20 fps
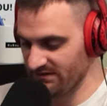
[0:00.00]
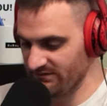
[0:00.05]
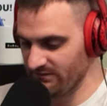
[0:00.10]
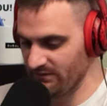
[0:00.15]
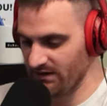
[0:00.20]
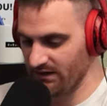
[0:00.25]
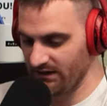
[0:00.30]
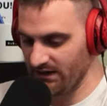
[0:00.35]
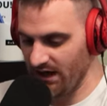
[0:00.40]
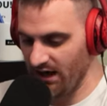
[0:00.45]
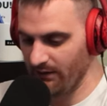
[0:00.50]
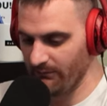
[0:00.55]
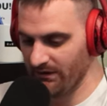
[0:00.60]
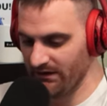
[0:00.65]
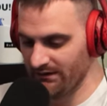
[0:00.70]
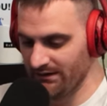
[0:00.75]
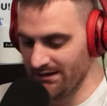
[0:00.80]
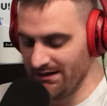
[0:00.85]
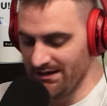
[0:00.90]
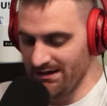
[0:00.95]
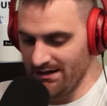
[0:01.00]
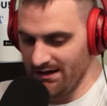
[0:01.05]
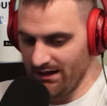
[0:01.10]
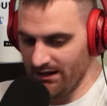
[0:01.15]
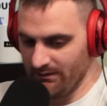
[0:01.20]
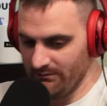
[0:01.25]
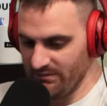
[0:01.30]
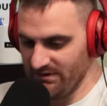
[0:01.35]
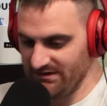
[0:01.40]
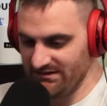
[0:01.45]
That's very common.
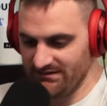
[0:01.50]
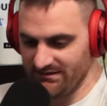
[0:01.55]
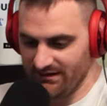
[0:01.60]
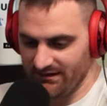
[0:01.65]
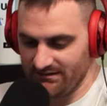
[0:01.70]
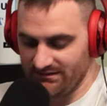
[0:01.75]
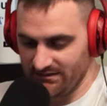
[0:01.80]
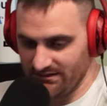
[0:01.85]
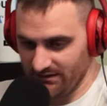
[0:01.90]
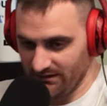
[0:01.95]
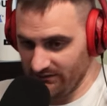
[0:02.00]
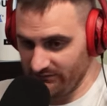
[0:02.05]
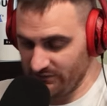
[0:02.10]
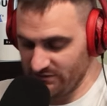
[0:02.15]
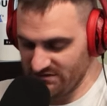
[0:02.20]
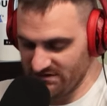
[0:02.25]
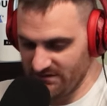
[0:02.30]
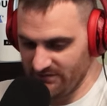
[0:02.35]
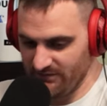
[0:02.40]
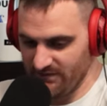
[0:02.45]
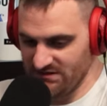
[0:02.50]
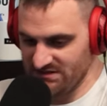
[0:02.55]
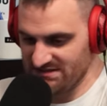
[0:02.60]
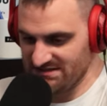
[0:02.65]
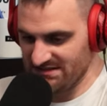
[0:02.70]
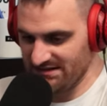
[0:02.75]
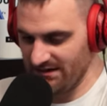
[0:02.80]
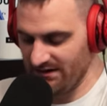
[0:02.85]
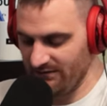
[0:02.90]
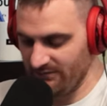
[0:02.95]
B6 can if there's a
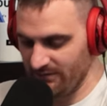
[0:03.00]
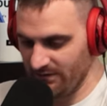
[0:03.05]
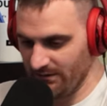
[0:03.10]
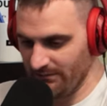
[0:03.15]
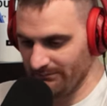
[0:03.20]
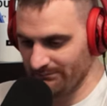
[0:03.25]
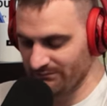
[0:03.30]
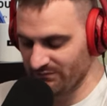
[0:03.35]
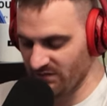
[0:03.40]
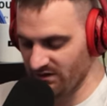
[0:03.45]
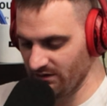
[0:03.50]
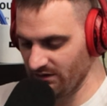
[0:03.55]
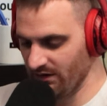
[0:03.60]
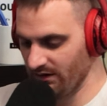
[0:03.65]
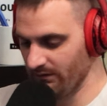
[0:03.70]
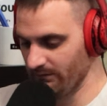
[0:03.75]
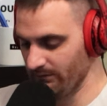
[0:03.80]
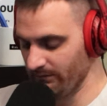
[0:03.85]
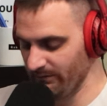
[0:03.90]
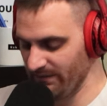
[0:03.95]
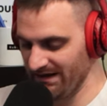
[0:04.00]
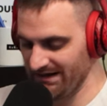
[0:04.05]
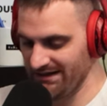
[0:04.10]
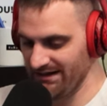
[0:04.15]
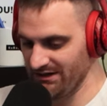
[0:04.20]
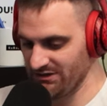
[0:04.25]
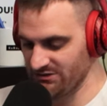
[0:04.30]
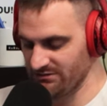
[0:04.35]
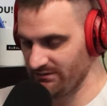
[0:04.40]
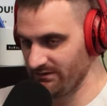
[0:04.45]
deficiency there from uh,
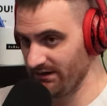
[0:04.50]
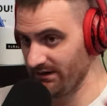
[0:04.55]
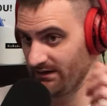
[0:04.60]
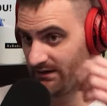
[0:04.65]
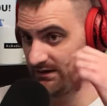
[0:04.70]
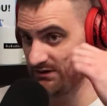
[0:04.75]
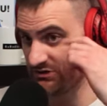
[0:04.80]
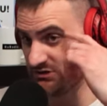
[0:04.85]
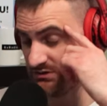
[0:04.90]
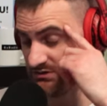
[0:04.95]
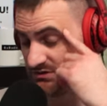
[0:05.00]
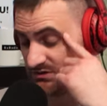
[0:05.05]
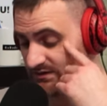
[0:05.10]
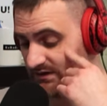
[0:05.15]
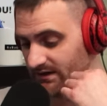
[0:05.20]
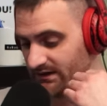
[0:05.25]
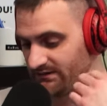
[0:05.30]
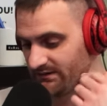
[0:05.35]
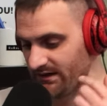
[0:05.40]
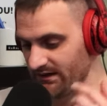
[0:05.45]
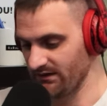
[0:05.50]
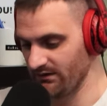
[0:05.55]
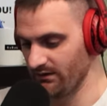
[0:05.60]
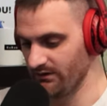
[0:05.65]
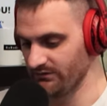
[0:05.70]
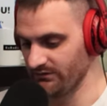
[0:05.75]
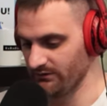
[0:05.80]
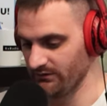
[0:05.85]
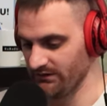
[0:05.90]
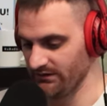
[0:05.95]
medication related issues or things things that can
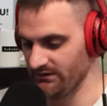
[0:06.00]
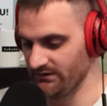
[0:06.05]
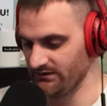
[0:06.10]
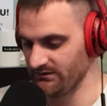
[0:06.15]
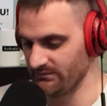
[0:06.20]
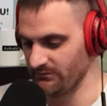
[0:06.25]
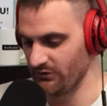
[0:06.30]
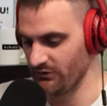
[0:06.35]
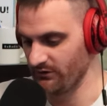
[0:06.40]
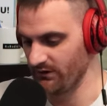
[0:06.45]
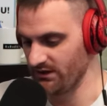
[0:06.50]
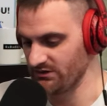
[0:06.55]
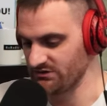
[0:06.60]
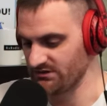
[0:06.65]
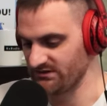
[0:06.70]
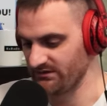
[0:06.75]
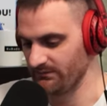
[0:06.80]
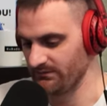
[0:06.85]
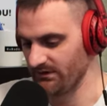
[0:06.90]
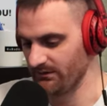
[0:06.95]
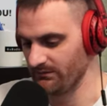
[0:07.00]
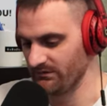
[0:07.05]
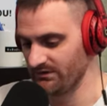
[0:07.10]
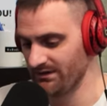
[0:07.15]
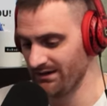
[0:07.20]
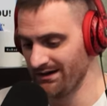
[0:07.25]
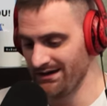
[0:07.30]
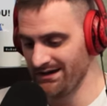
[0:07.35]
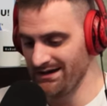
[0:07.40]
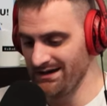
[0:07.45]
also lead to some neurologic symptoms.
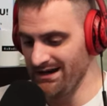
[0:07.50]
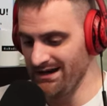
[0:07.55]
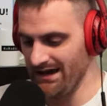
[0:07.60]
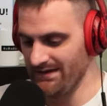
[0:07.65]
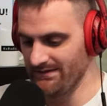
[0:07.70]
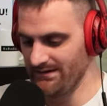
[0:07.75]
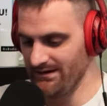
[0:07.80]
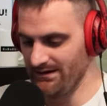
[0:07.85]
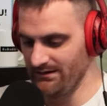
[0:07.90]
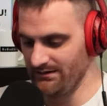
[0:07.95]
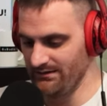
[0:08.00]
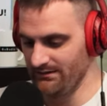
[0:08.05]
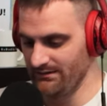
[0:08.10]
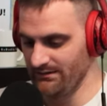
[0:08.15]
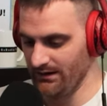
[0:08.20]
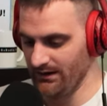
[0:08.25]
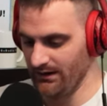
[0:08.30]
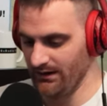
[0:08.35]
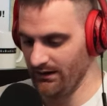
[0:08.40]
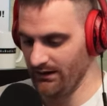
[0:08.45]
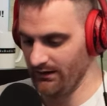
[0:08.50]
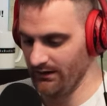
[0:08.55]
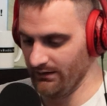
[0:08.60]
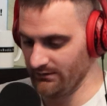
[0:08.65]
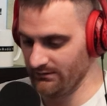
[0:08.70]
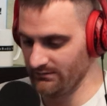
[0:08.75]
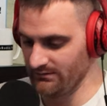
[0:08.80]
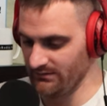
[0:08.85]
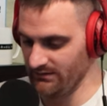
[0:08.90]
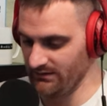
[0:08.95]
And then uh,
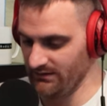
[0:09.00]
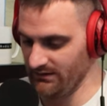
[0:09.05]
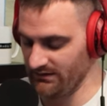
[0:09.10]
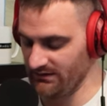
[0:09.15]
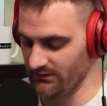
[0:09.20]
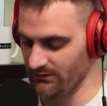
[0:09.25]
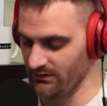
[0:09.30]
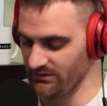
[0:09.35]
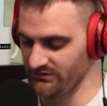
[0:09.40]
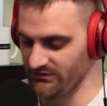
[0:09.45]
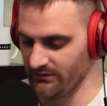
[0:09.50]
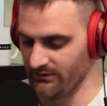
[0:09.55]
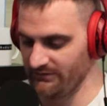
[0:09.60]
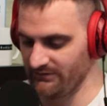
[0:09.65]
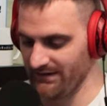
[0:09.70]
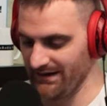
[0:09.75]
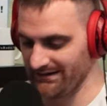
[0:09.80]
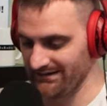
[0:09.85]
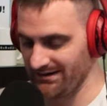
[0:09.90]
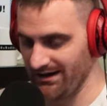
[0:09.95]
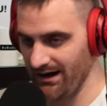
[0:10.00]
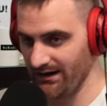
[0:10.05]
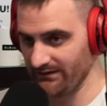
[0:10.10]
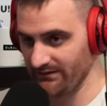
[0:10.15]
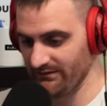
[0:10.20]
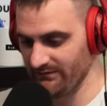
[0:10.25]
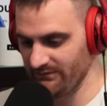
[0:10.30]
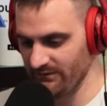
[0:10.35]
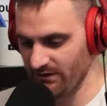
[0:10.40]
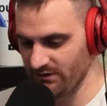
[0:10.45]
it can also affect
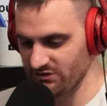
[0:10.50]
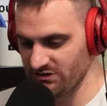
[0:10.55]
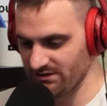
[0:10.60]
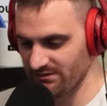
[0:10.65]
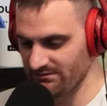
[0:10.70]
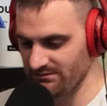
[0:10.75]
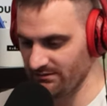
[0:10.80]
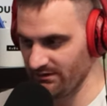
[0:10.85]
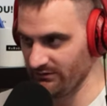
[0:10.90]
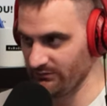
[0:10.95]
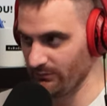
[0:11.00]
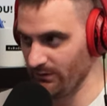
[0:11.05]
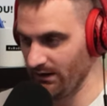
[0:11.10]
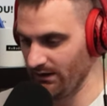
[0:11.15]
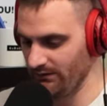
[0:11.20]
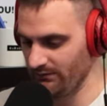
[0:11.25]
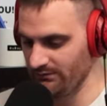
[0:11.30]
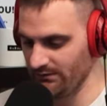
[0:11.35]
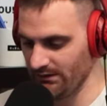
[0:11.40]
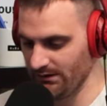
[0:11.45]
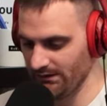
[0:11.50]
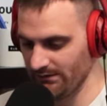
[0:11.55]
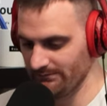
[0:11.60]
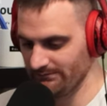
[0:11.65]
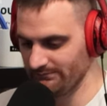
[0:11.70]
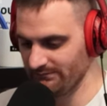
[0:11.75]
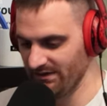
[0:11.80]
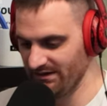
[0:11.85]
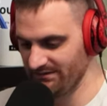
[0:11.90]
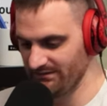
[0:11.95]
cognitive function as well.
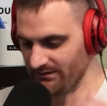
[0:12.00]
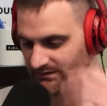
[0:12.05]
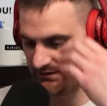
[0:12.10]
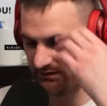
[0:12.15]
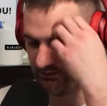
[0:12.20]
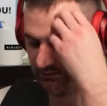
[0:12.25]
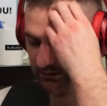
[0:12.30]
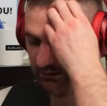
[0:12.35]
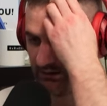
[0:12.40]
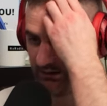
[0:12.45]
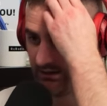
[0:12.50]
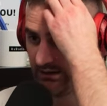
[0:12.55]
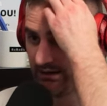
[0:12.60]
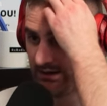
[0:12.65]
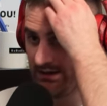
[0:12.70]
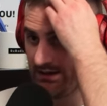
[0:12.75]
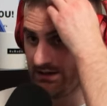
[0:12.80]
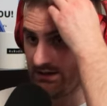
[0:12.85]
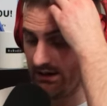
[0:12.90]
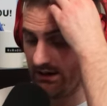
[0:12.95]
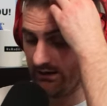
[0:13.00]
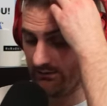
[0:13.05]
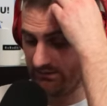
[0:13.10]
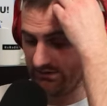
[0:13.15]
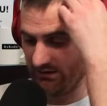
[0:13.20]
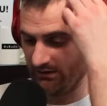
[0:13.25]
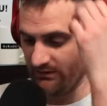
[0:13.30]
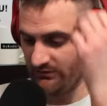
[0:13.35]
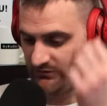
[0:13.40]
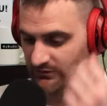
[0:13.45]
Um, mental acuity uh,
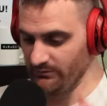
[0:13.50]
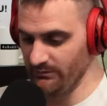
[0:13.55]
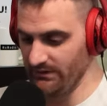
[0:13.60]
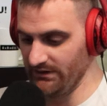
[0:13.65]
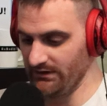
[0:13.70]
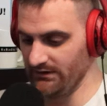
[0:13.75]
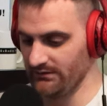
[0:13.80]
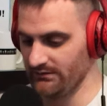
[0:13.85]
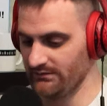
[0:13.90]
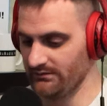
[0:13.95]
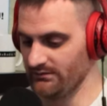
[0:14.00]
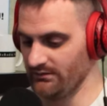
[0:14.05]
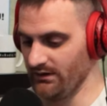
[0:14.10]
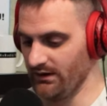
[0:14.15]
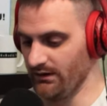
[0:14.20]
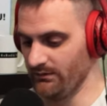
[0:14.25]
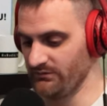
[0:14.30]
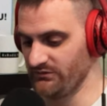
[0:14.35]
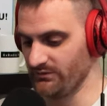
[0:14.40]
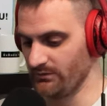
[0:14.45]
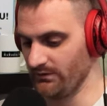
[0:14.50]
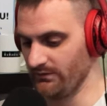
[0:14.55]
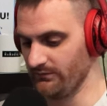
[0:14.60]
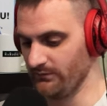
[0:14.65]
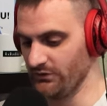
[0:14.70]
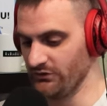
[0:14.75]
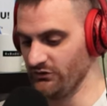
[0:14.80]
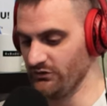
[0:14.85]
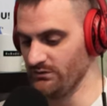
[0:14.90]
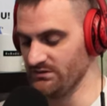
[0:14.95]
can also be uh, sort of
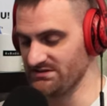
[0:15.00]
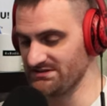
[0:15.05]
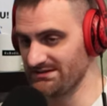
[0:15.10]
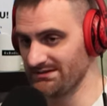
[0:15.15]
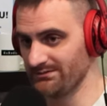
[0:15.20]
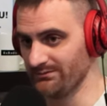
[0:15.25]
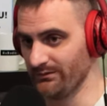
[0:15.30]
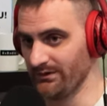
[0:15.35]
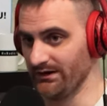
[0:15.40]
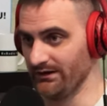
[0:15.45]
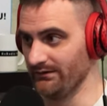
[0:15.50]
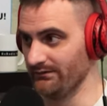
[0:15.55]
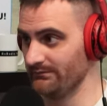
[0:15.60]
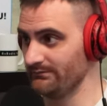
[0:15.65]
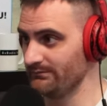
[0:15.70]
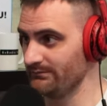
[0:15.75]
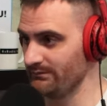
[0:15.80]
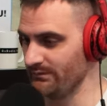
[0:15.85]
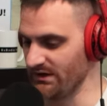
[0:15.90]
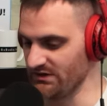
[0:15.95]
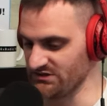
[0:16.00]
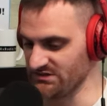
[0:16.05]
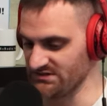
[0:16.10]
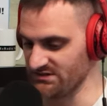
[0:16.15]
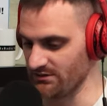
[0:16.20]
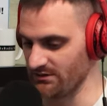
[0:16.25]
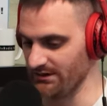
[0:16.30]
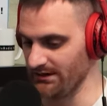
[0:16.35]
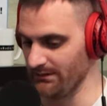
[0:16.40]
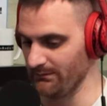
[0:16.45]
reduced when
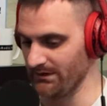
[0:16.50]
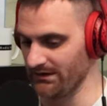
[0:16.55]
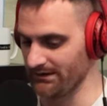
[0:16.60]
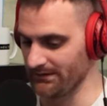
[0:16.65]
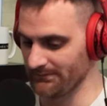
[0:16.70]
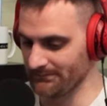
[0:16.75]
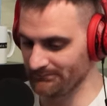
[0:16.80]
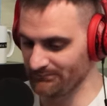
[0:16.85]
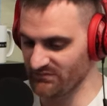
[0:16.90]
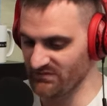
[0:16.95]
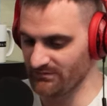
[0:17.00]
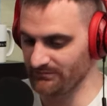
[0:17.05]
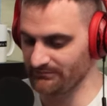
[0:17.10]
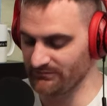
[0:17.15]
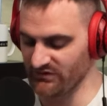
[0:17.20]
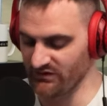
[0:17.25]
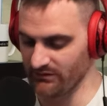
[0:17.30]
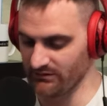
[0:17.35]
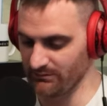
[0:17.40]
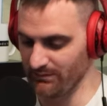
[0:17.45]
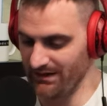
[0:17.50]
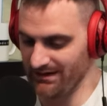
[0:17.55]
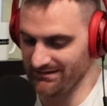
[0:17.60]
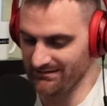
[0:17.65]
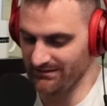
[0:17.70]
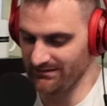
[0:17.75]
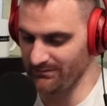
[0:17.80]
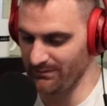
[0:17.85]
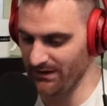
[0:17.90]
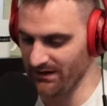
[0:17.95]
patients are anemic. Right. So it
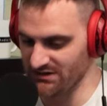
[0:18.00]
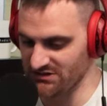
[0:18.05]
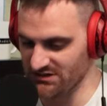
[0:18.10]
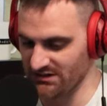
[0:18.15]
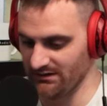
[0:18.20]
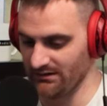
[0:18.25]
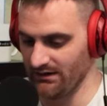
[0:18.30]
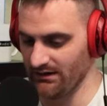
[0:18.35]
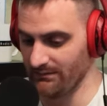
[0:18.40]
depends on the patient.